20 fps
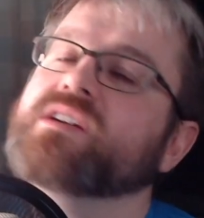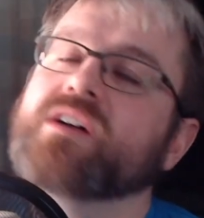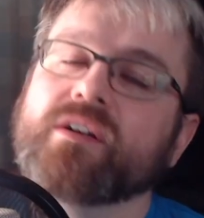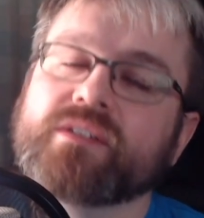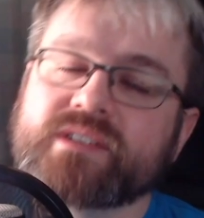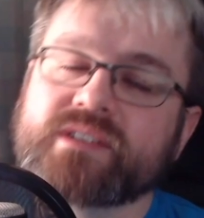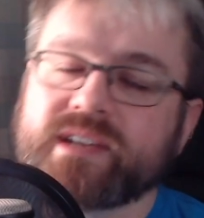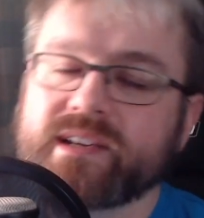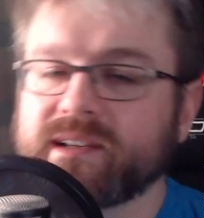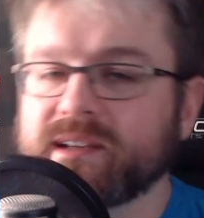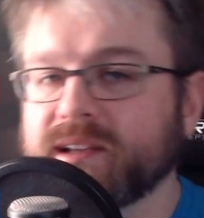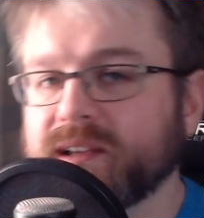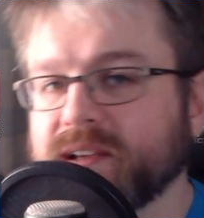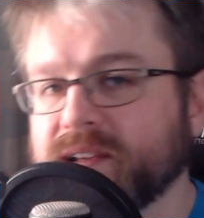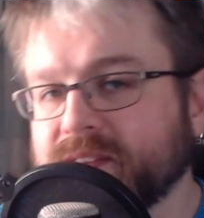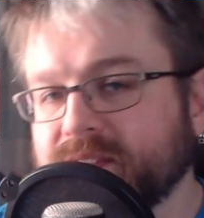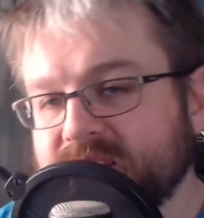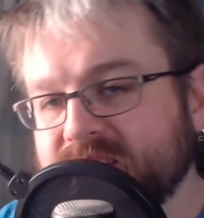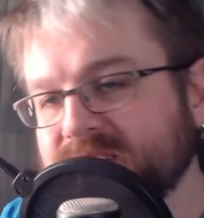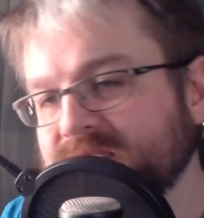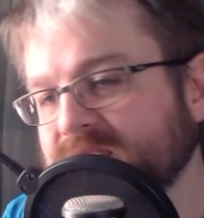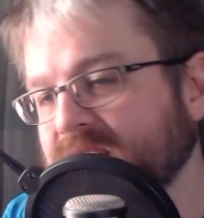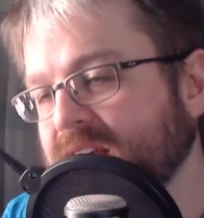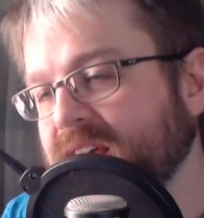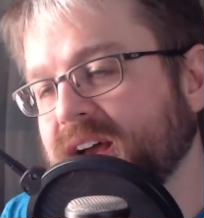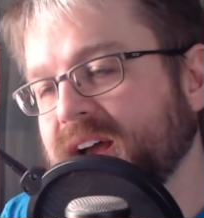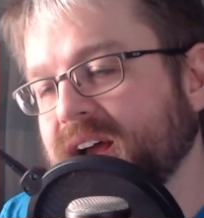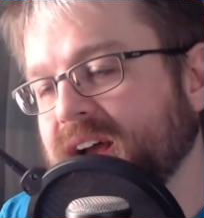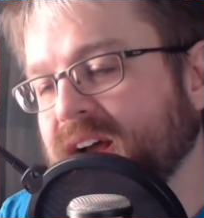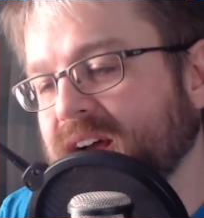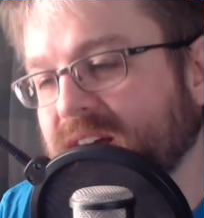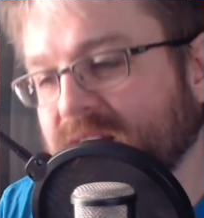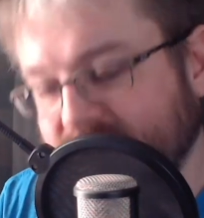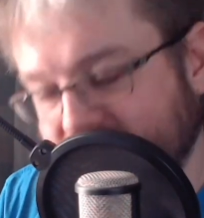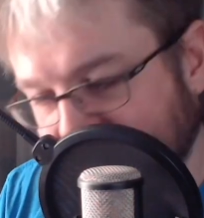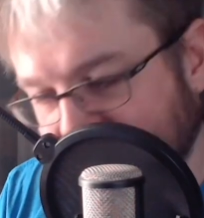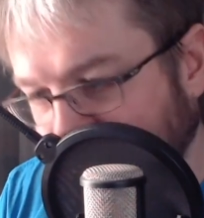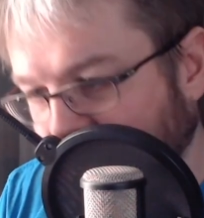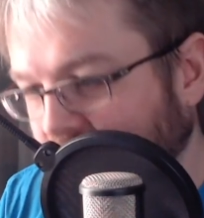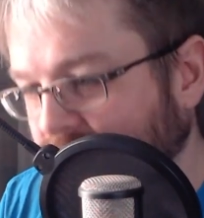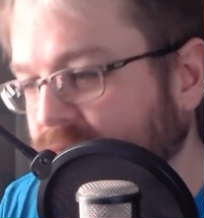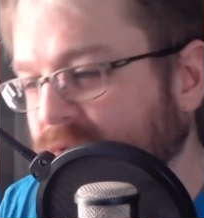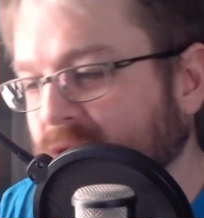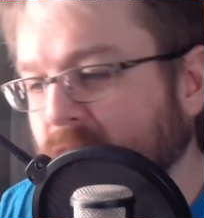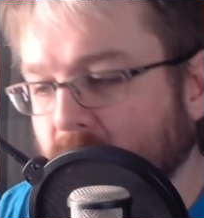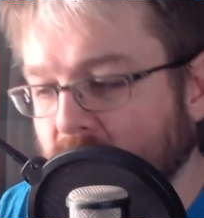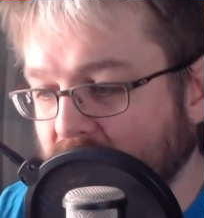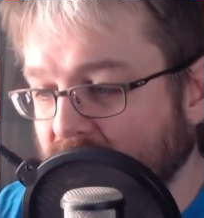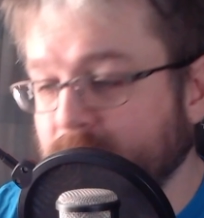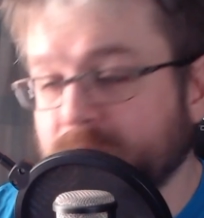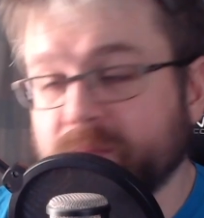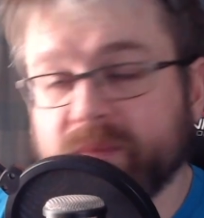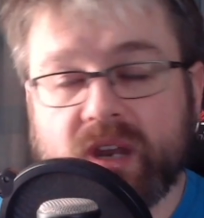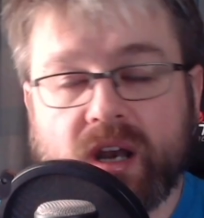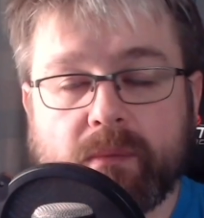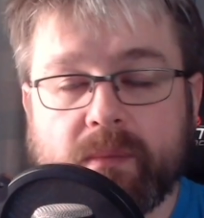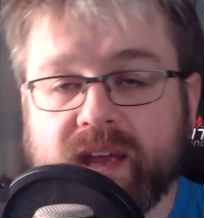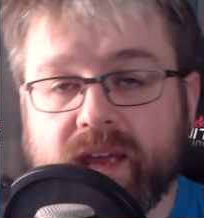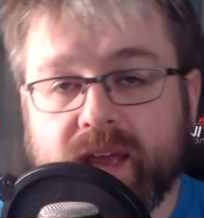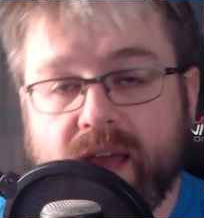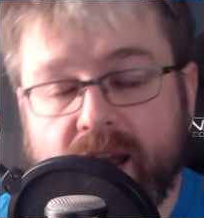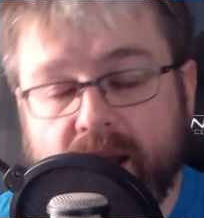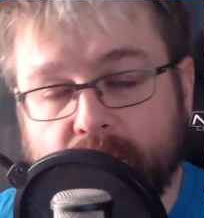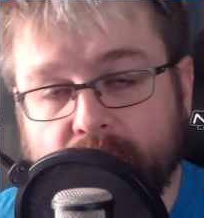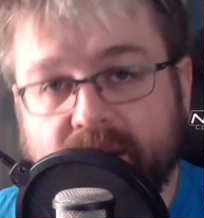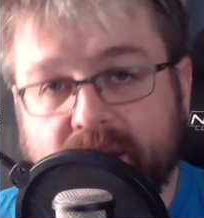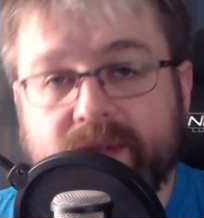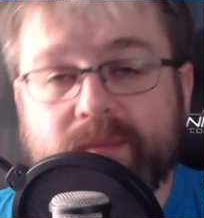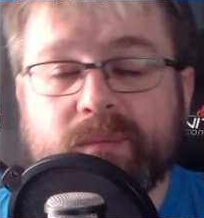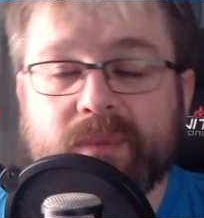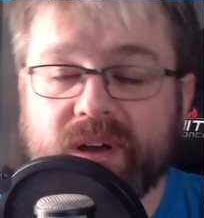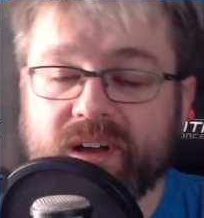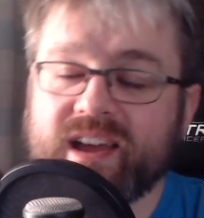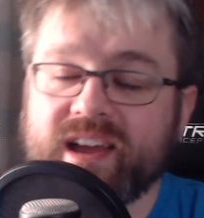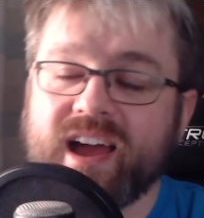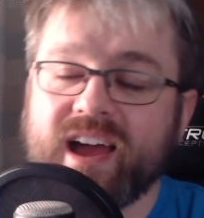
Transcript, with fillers: content like this. Or I'm going to make it anyway. But yeah,